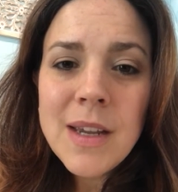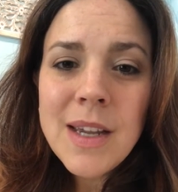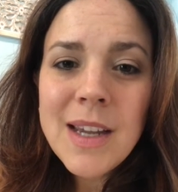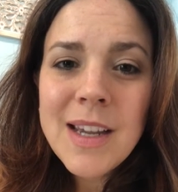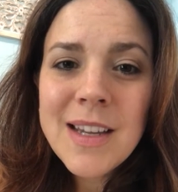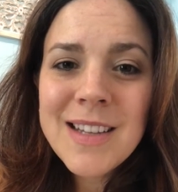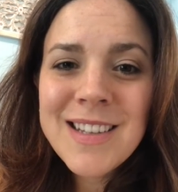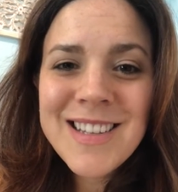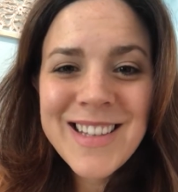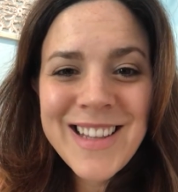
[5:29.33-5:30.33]

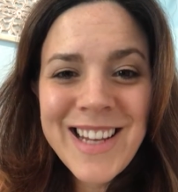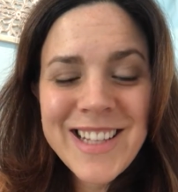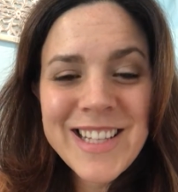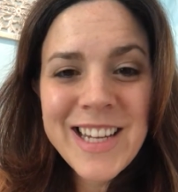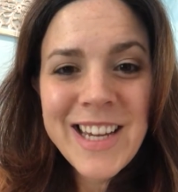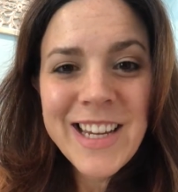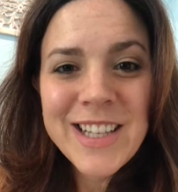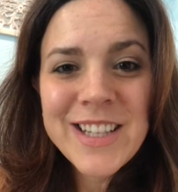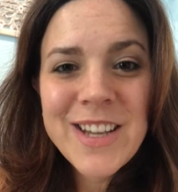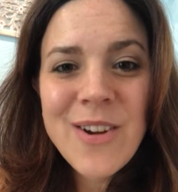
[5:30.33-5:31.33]
And that's
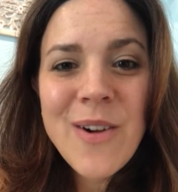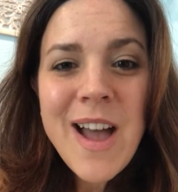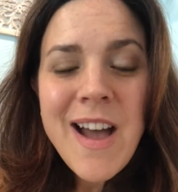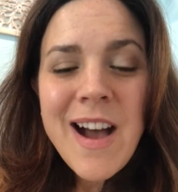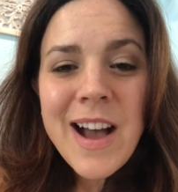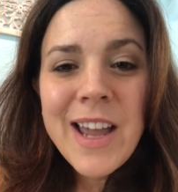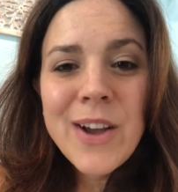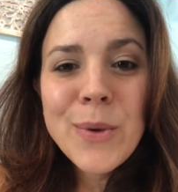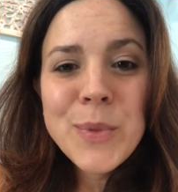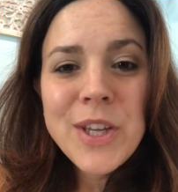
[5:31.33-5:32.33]
it. So I
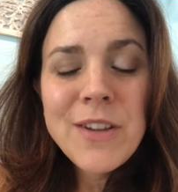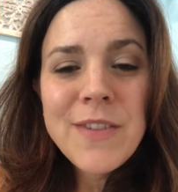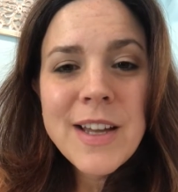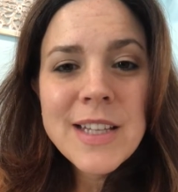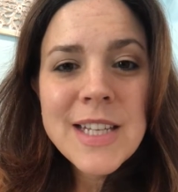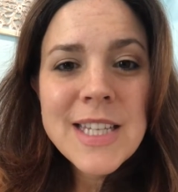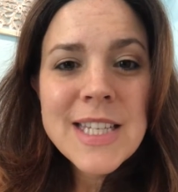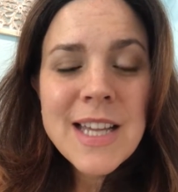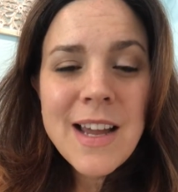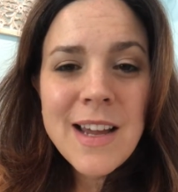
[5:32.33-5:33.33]
hope that you found
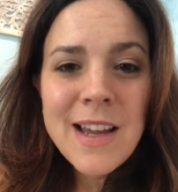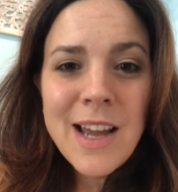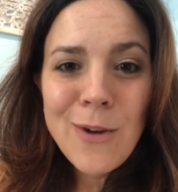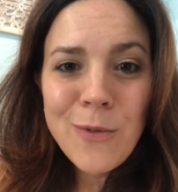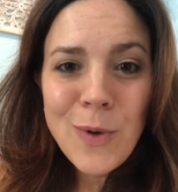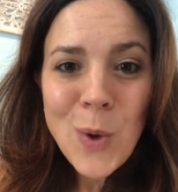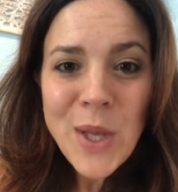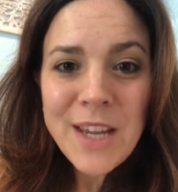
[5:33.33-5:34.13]
this helpful.